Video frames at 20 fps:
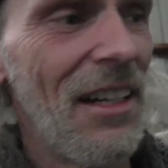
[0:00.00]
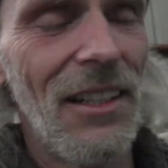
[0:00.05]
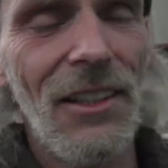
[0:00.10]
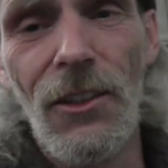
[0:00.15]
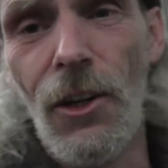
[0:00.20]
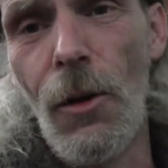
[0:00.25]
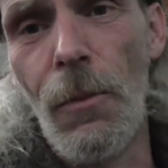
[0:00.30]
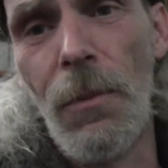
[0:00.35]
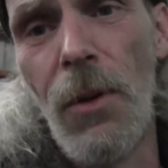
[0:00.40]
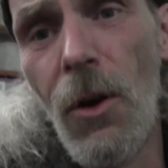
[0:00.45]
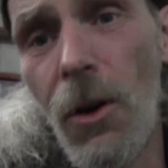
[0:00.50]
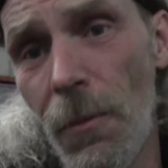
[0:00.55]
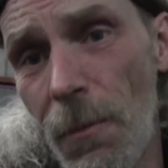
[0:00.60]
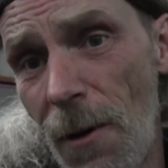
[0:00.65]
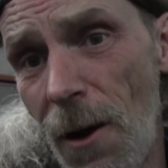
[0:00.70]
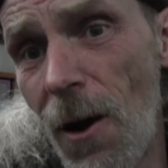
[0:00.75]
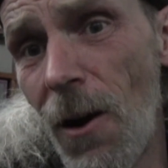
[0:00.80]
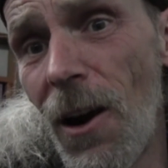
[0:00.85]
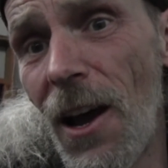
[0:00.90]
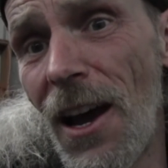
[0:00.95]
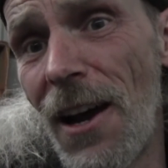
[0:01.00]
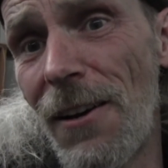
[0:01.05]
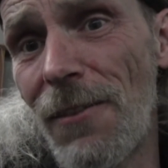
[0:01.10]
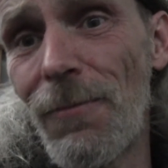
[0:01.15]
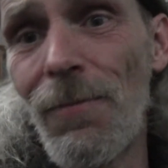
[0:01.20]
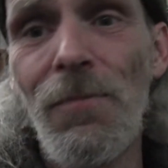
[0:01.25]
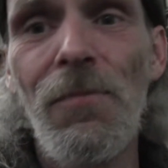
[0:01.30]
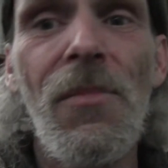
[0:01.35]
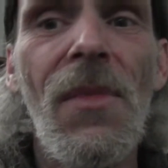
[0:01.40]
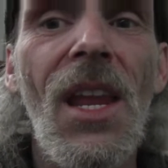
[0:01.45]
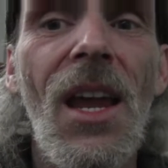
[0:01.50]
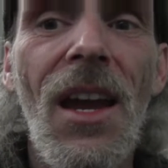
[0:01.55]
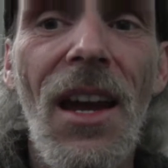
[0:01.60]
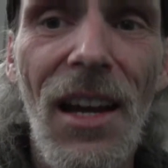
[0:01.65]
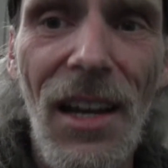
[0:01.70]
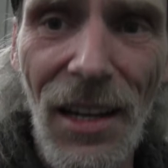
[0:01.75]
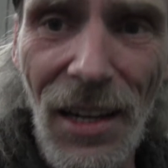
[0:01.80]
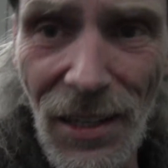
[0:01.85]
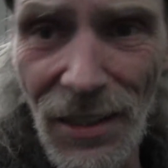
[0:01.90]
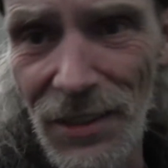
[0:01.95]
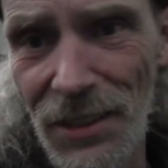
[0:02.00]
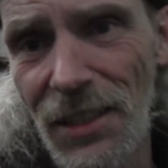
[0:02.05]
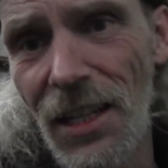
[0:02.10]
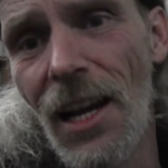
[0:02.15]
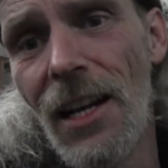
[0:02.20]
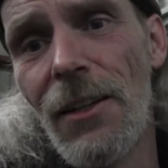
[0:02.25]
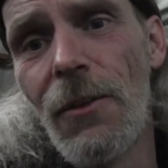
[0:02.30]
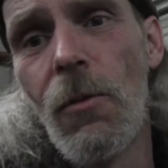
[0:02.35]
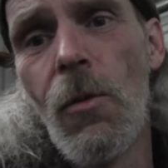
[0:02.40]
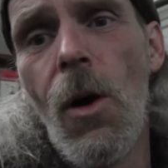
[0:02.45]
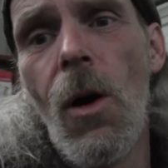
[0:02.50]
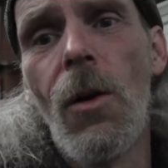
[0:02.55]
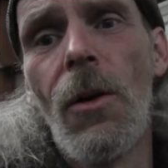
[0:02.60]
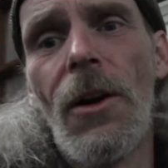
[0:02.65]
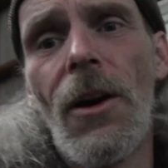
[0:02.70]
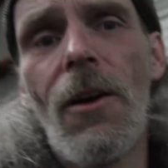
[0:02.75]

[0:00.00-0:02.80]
So I pulled them all out, and I decided to roll it